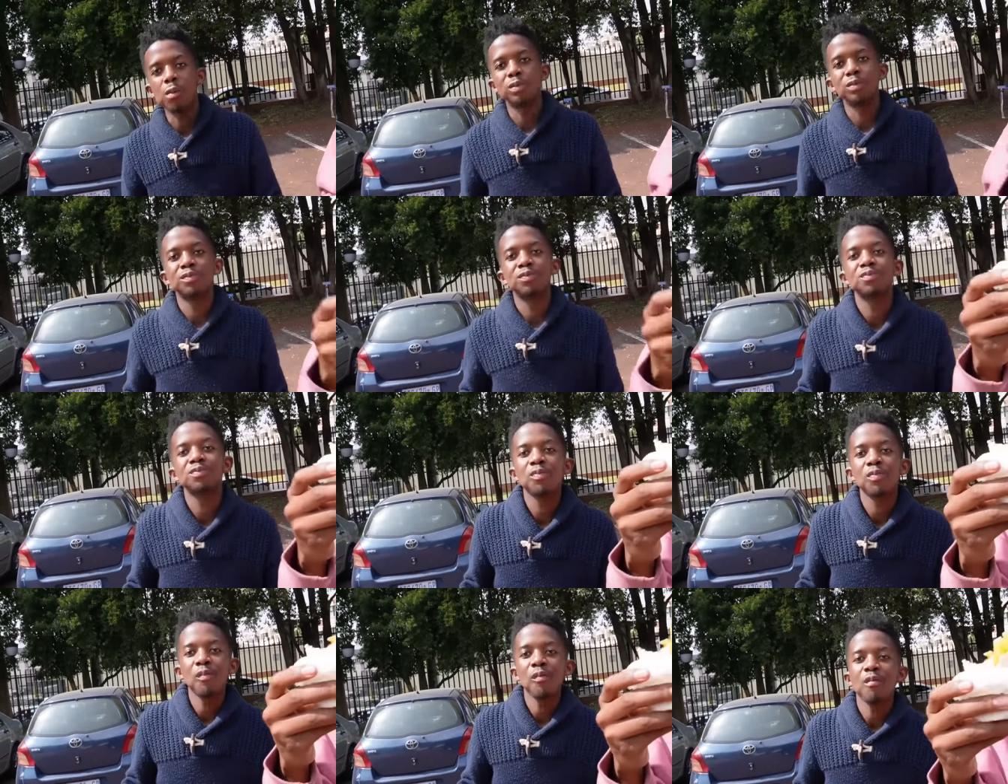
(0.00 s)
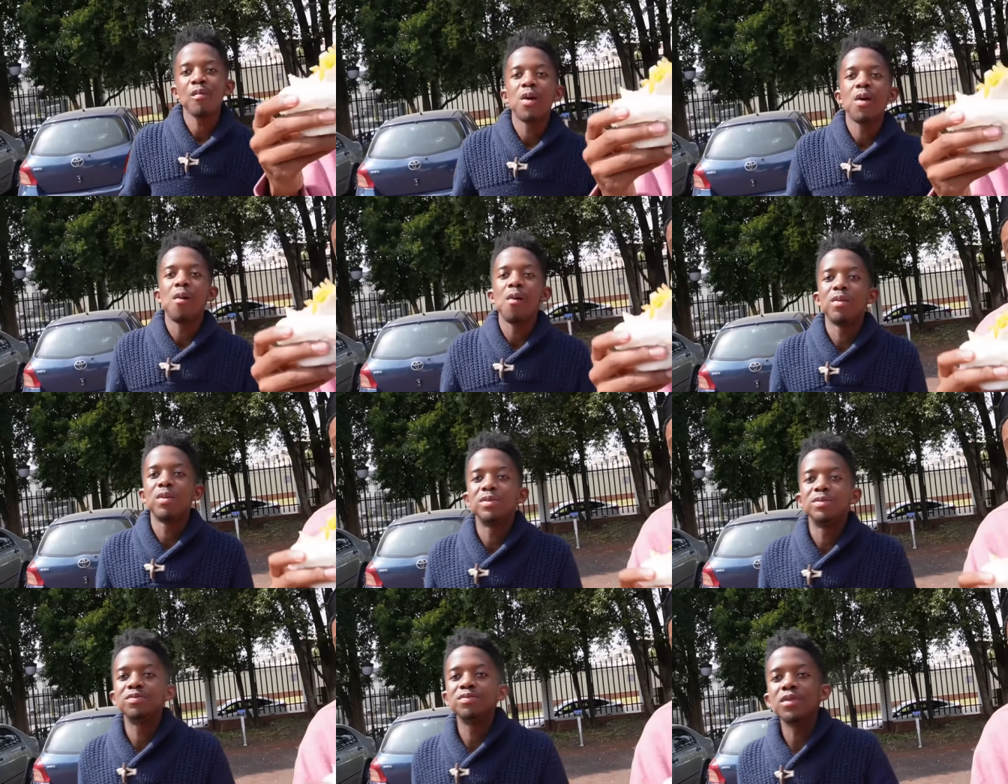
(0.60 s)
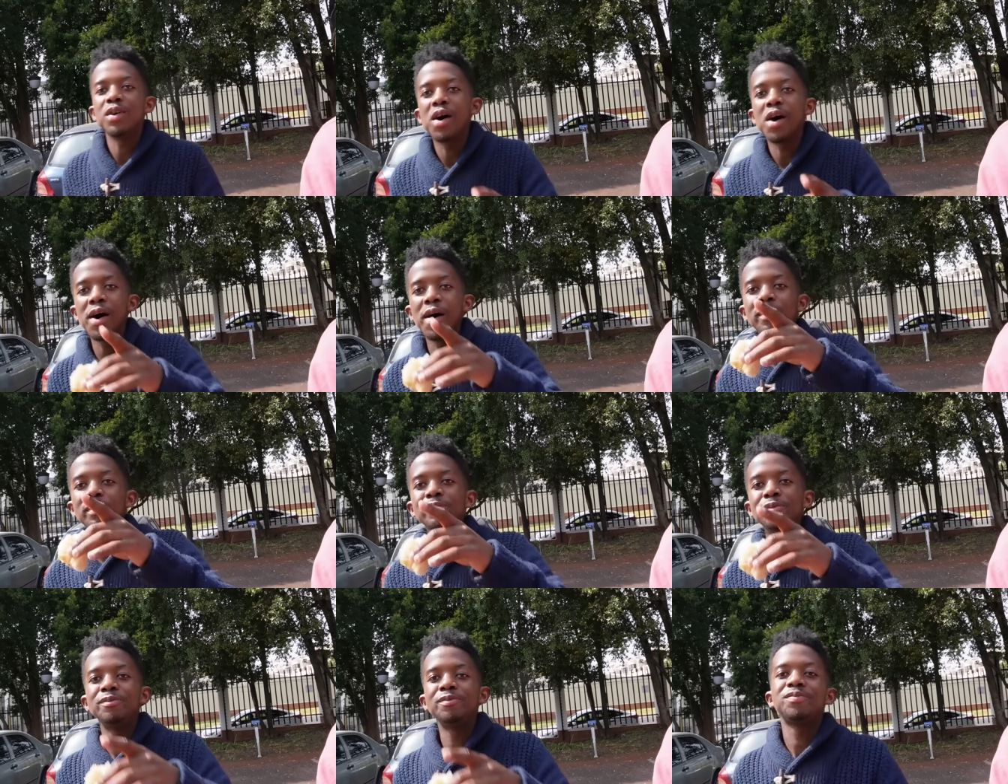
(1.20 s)
yourself.
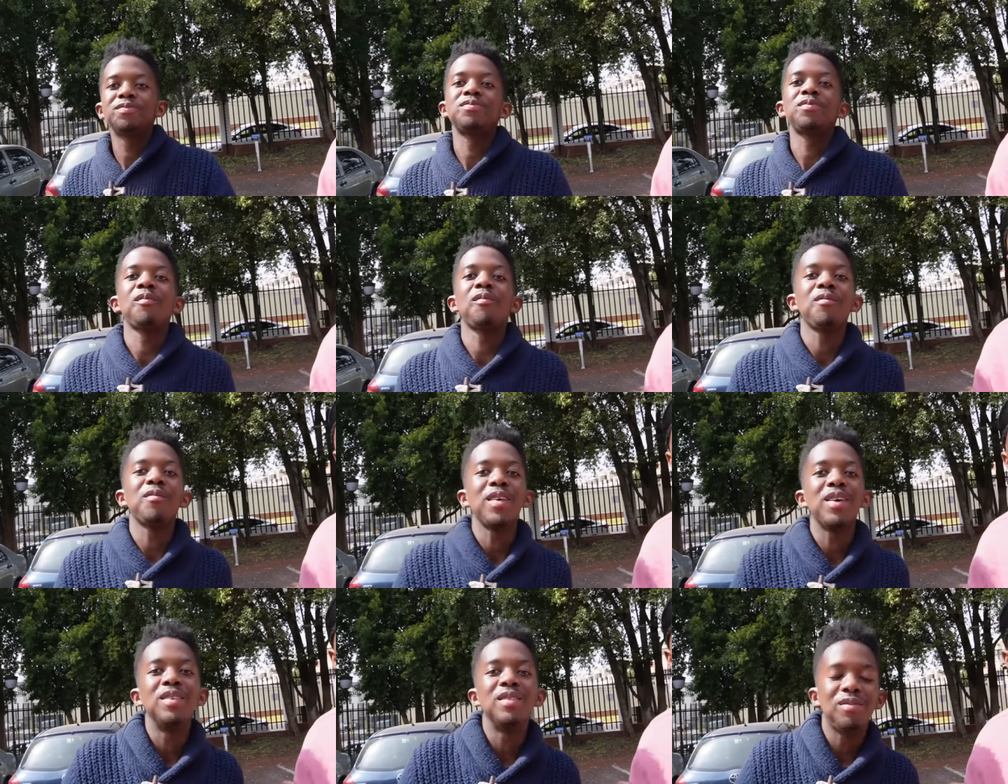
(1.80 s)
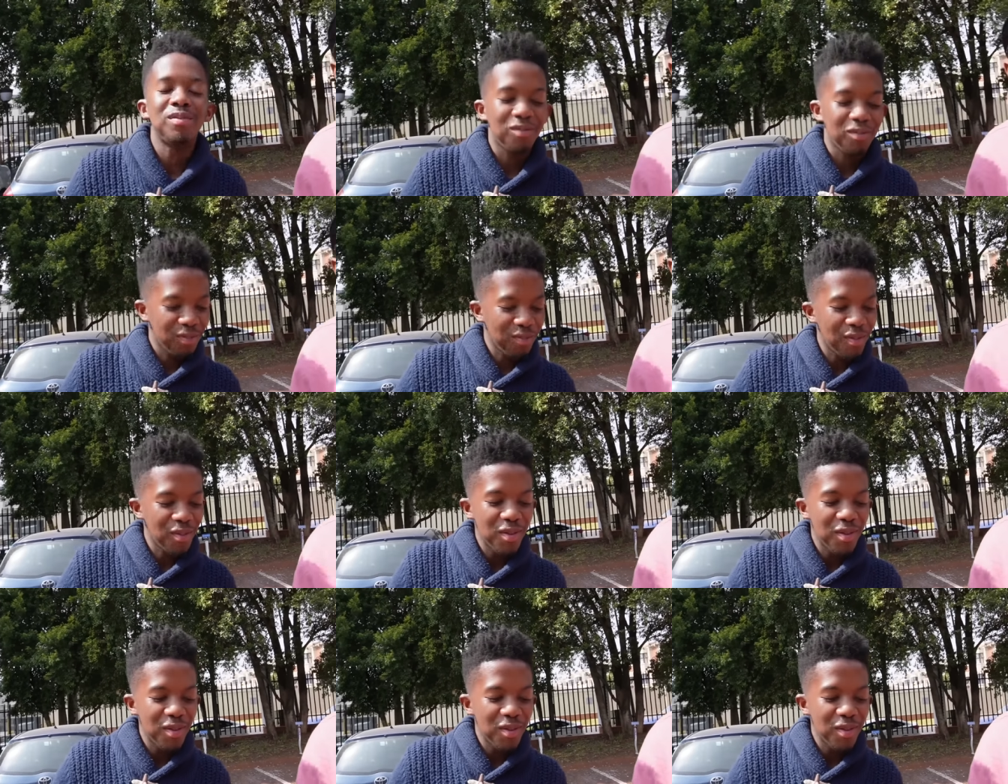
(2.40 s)
Um. Where are you eating?